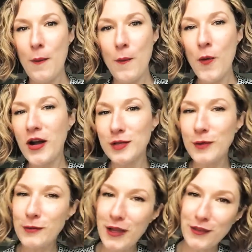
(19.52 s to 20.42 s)
worked
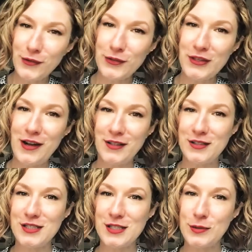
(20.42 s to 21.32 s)
my way through The
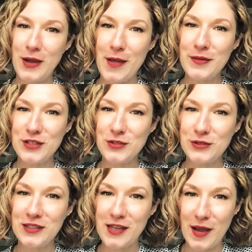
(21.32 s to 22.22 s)
Artist's Way by
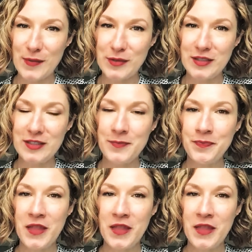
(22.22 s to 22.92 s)
Julia Cameron